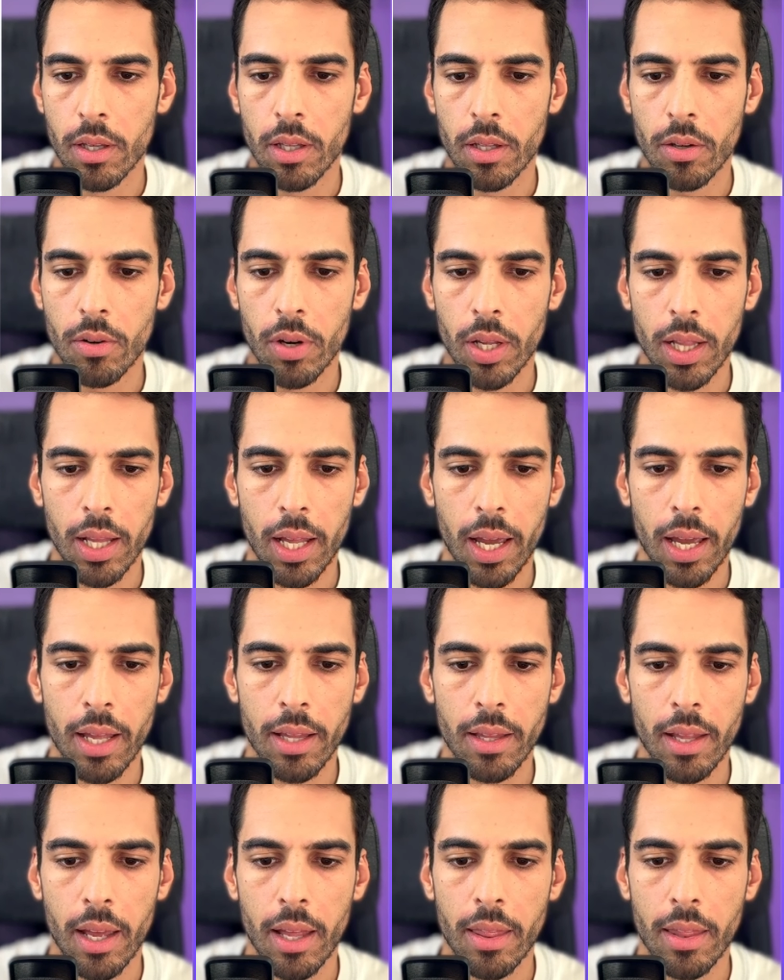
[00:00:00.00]
in
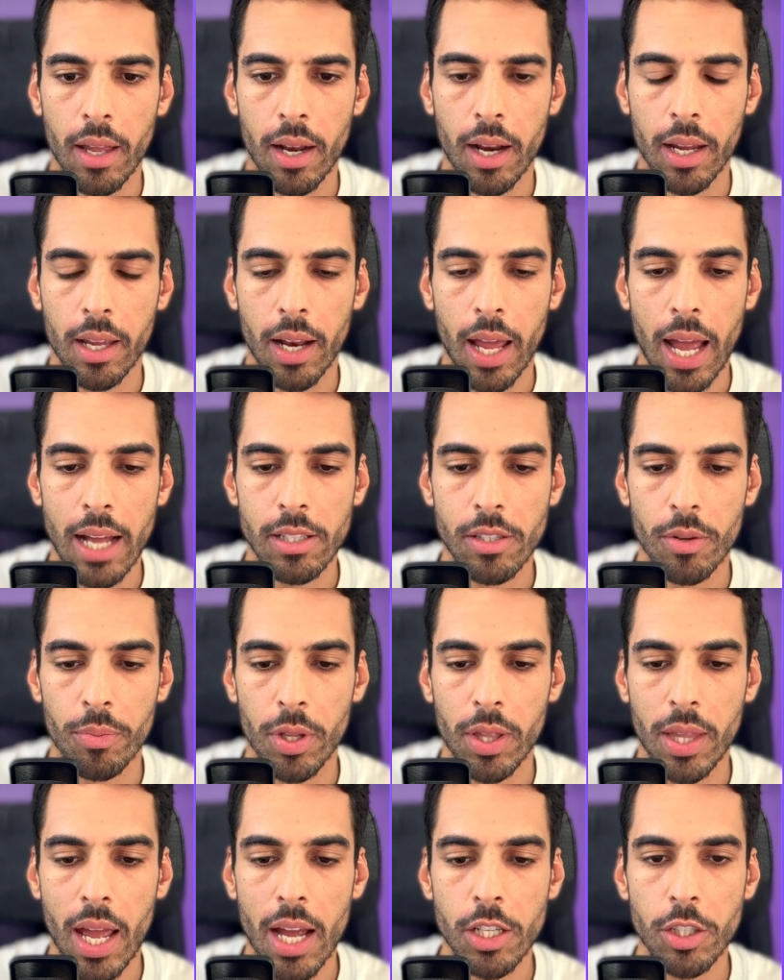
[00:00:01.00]
Greenland, and then I can add
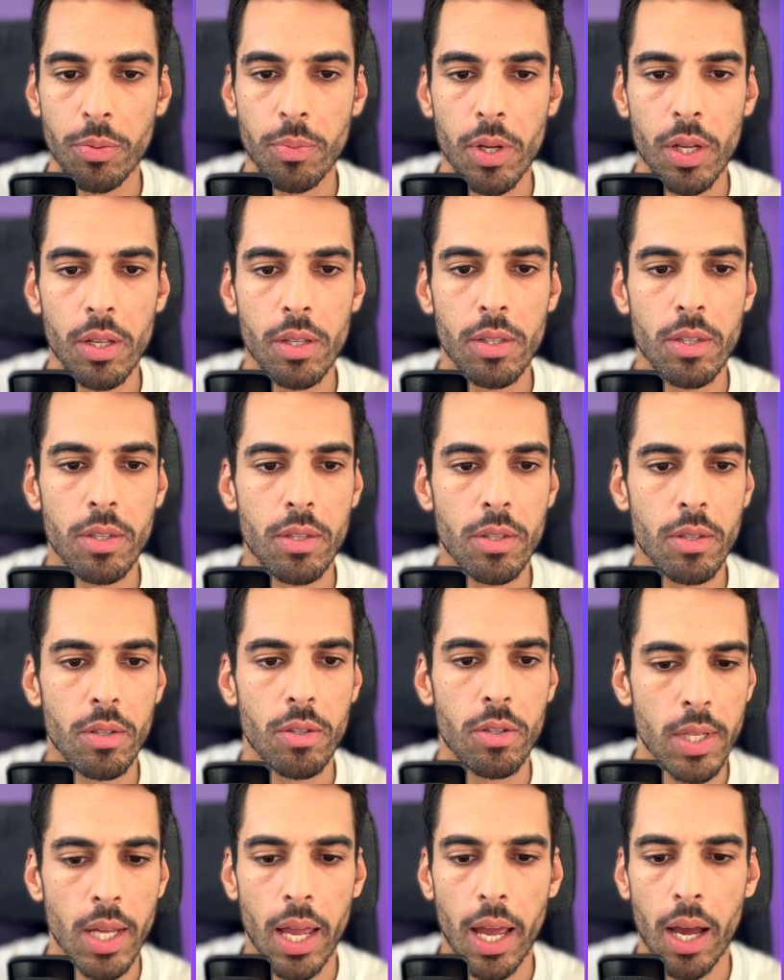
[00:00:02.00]
some attachments.
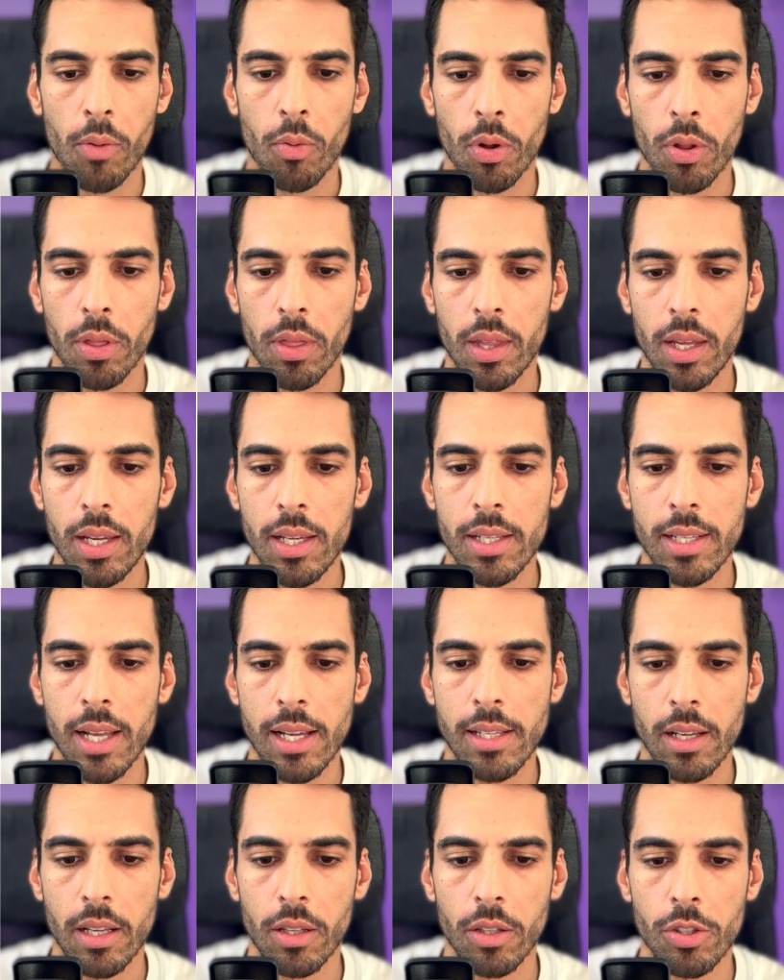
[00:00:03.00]
So say I want these
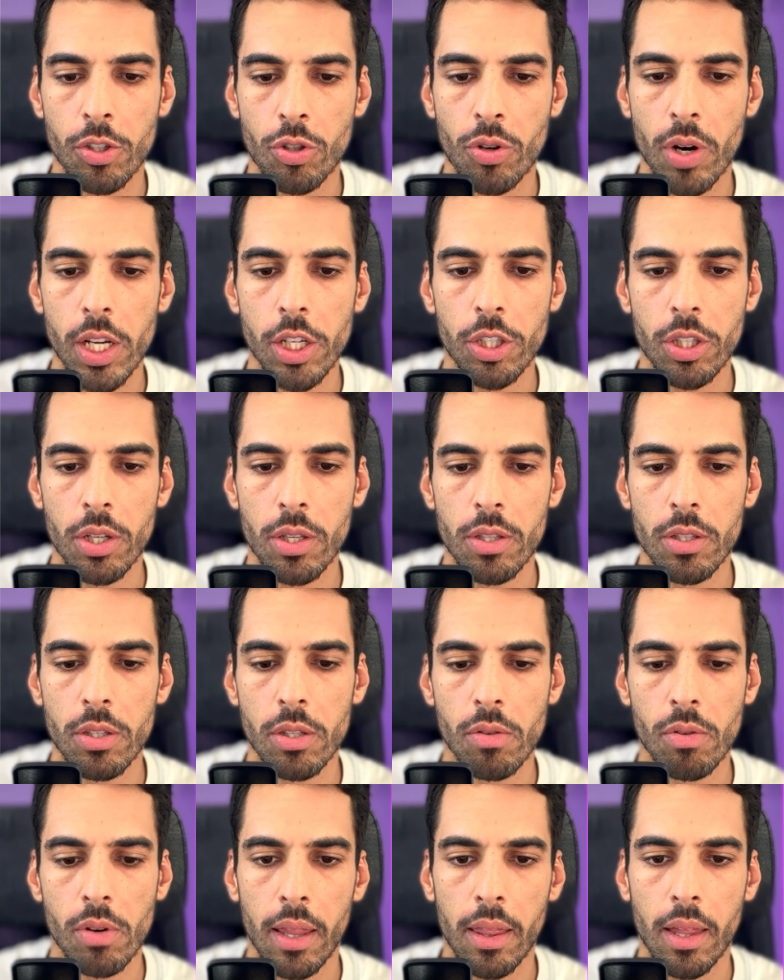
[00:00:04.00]
as
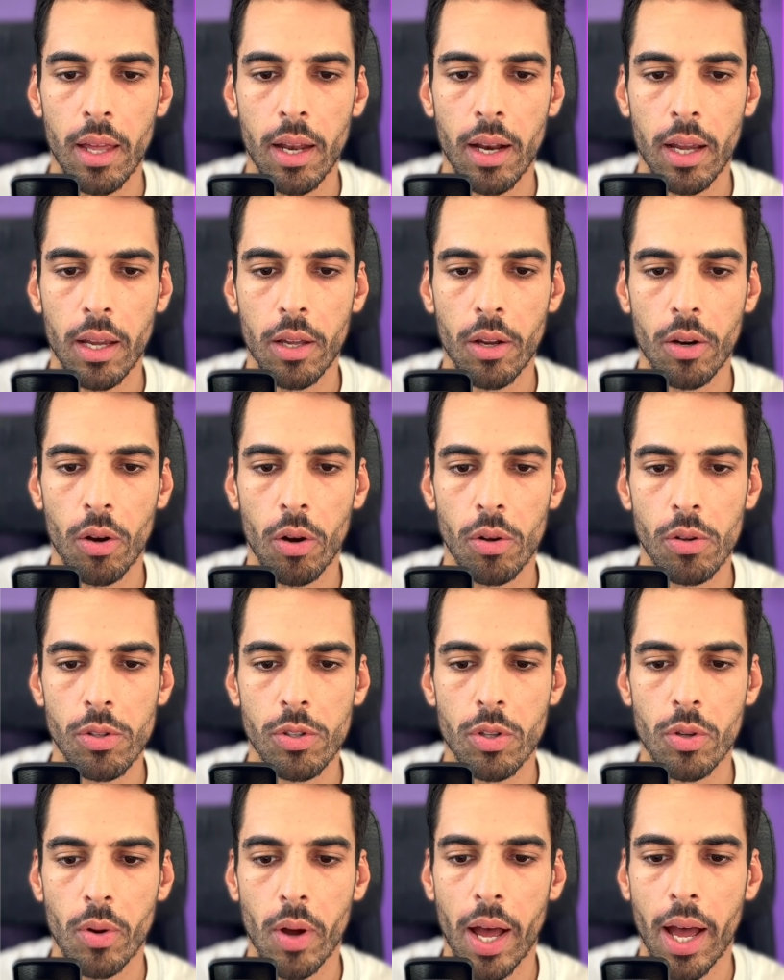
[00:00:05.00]
illustrations, and then I can
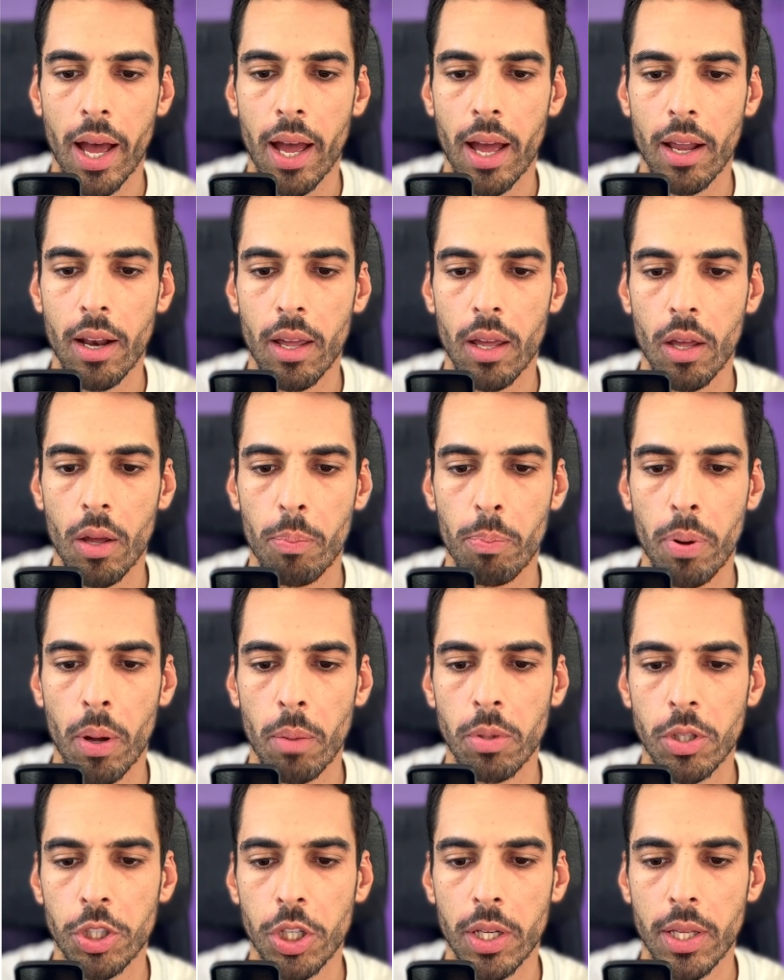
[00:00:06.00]
also add a
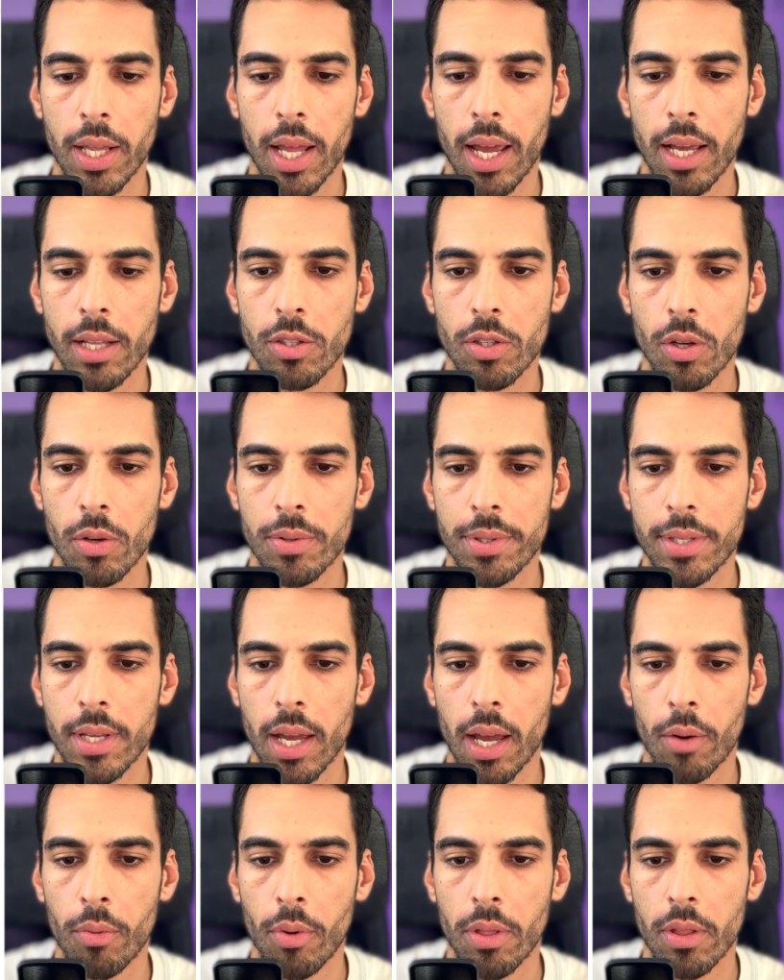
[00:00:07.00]
publishing date. So
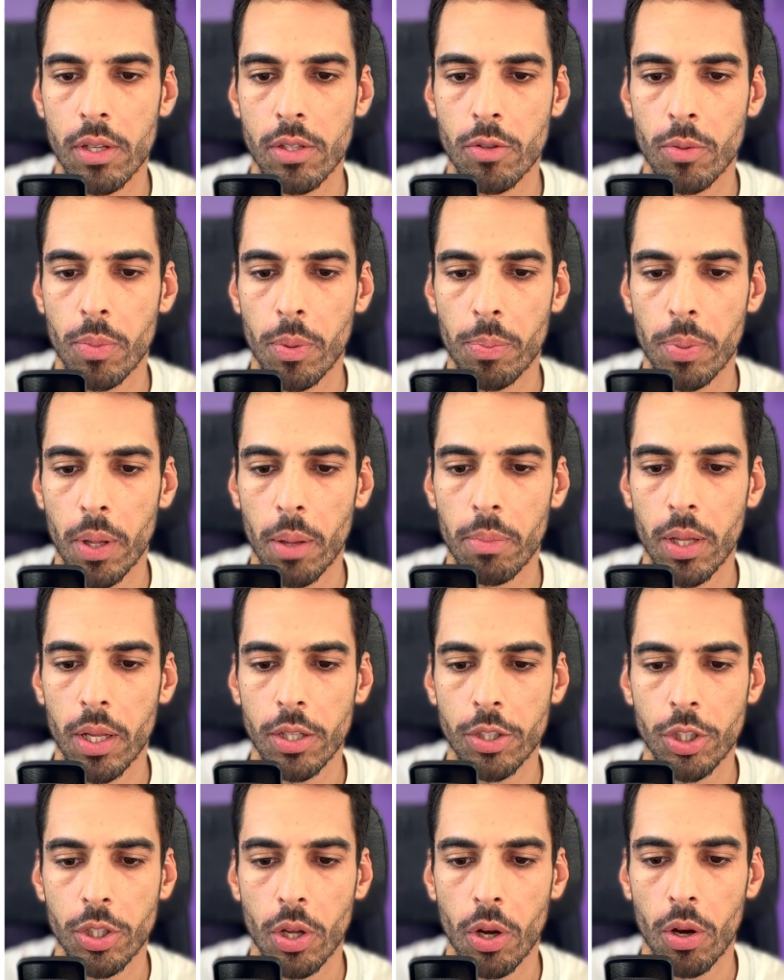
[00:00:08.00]
say I want this to be
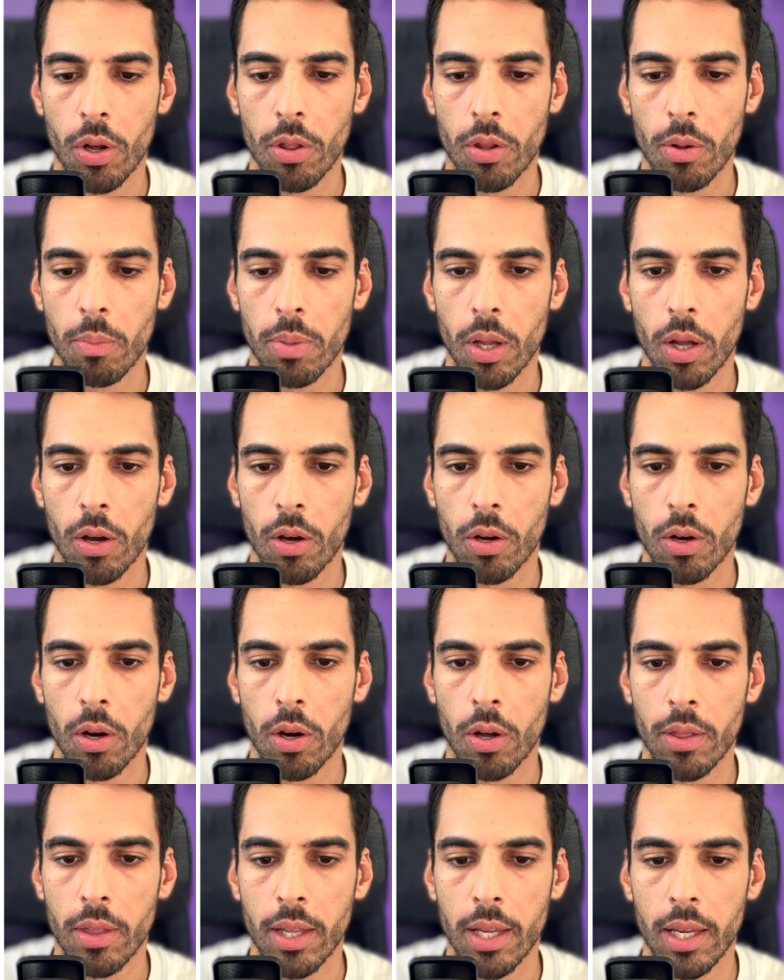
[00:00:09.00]
published on the blog
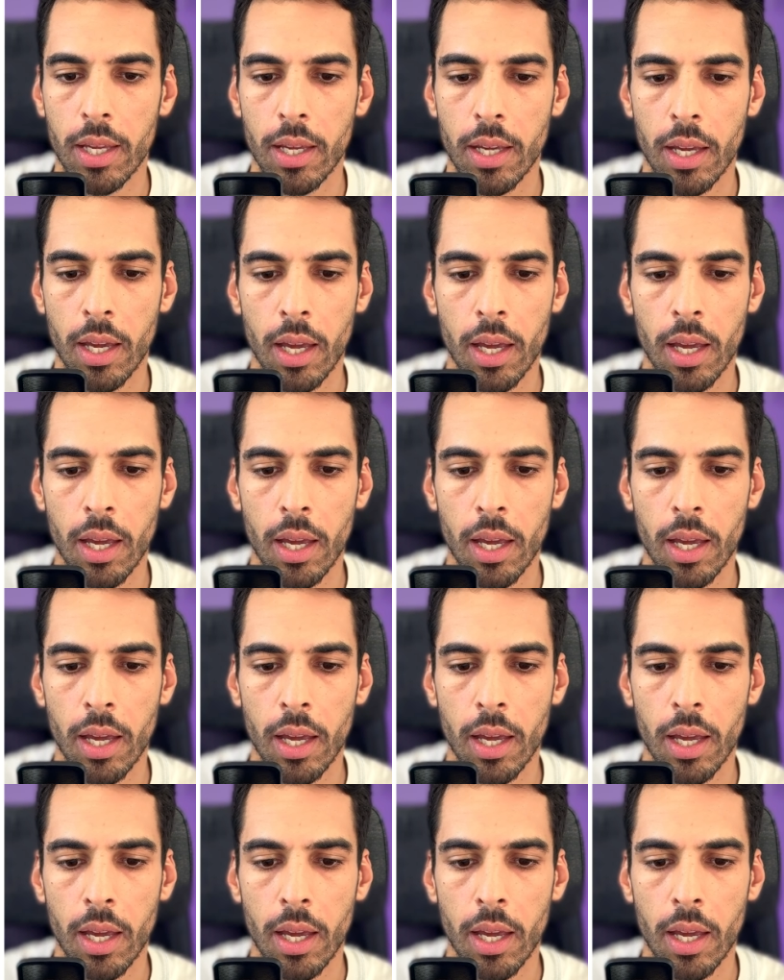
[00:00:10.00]
on the